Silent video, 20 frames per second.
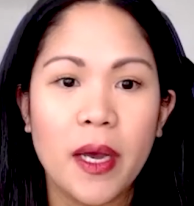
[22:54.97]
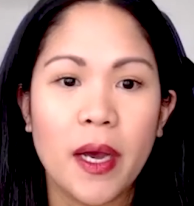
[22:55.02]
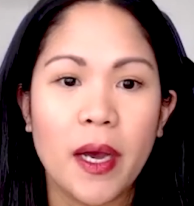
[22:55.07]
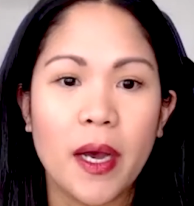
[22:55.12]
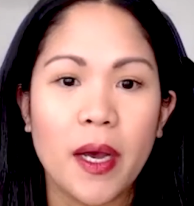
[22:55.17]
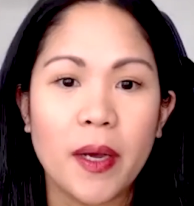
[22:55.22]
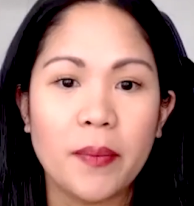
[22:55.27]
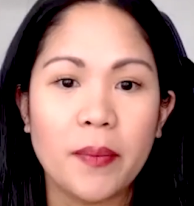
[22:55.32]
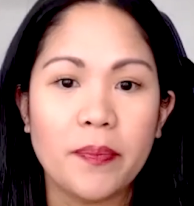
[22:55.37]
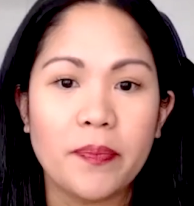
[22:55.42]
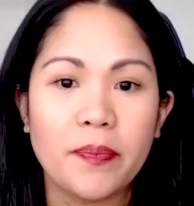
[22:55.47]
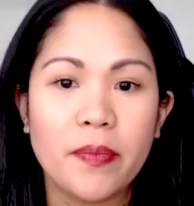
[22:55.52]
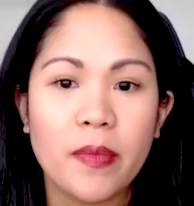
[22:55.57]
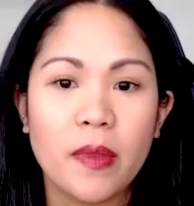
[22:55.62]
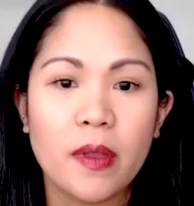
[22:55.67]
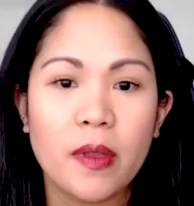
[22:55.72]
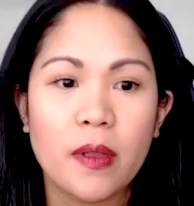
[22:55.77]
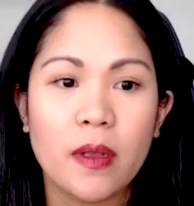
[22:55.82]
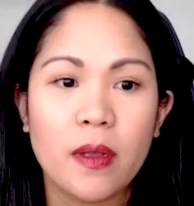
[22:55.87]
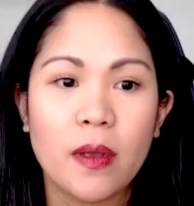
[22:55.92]

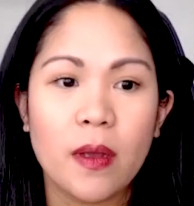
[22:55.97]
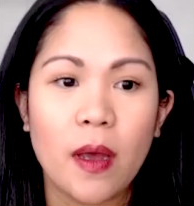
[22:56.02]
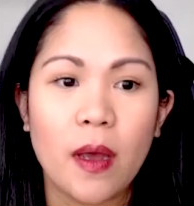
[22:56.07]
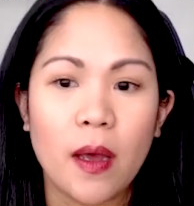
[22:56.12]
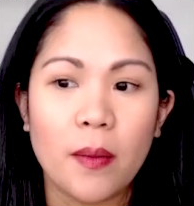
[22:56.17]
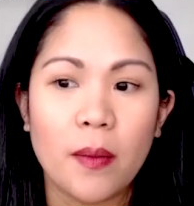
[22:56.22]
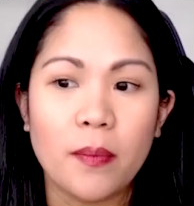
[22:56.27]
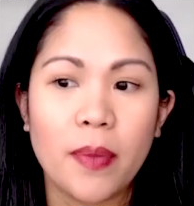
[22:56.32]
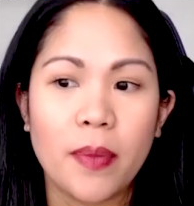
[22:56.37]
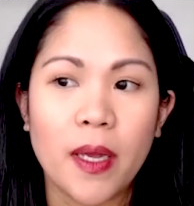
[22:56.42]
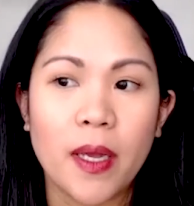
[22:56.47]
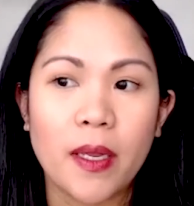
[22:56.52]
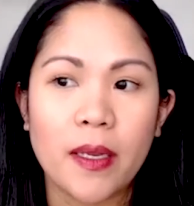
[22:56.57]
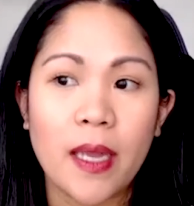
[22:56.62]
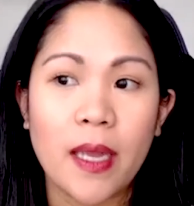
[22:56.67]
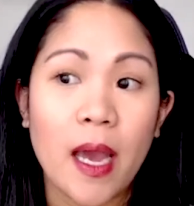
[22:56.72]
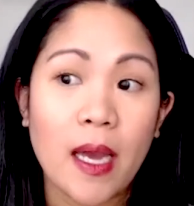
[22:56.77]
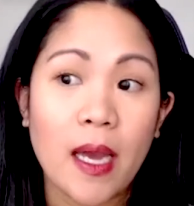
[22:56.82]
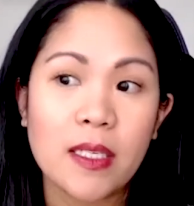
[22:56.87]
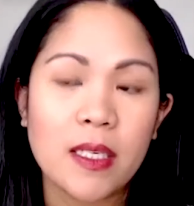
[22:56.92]
But
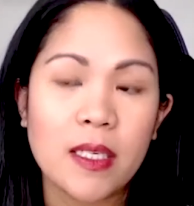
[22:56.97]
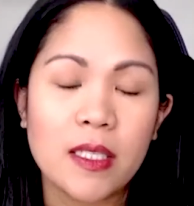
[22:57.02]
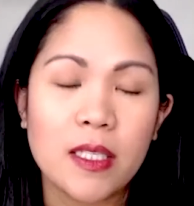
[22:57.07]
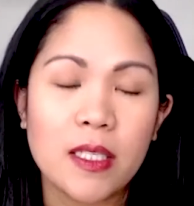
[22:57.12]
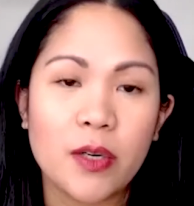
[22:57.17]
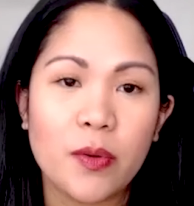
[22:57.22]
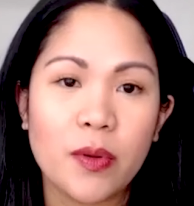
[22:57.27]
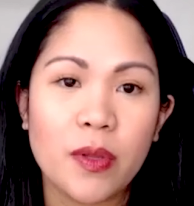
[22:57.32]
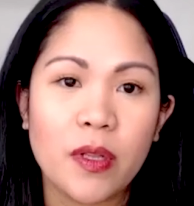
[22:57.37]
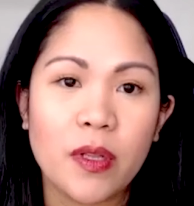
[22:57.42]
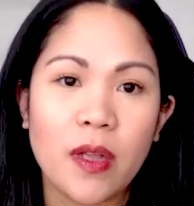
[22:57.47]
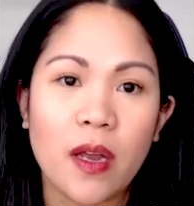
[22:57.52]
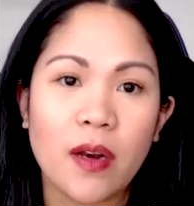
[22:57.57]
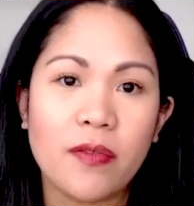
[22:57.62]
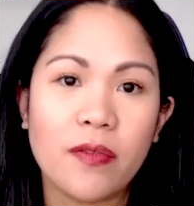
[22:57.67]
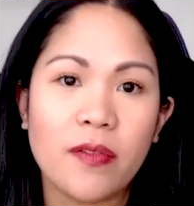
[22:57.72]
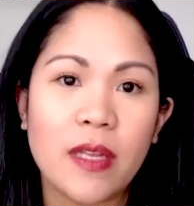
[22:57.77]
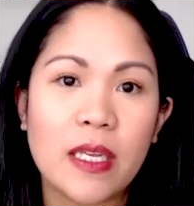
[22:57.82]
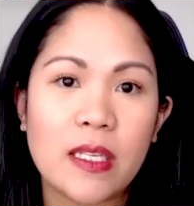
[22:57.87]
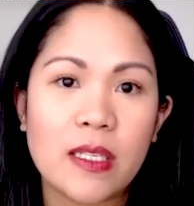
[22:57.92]
yeah, I did deal with a lot
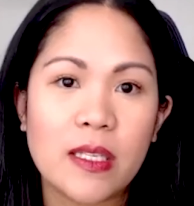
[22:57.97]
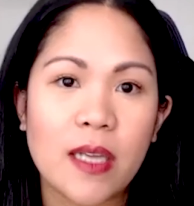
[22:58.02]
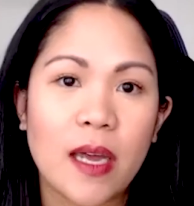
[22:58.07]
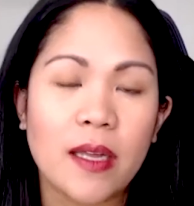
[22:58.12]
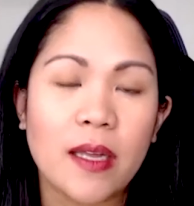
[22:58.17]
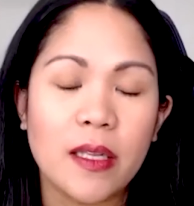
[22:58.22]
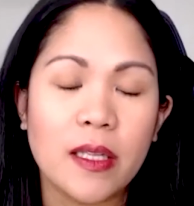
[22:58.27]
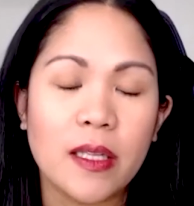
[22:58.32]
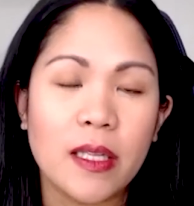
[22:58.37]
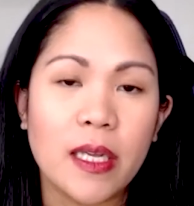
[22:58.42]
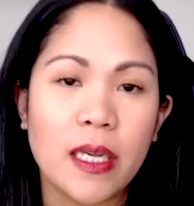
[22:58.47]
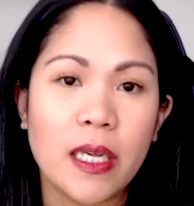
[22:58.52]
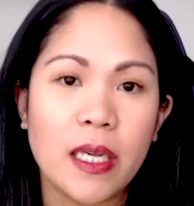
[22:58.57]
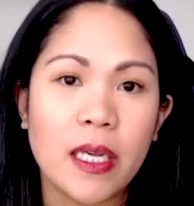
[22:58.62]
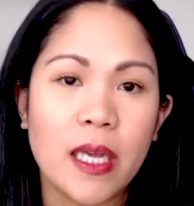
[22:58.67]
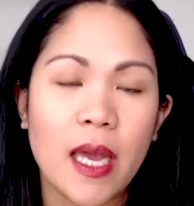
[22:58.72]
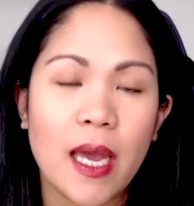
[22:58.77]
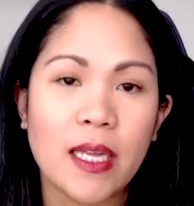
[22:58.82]
of things silently.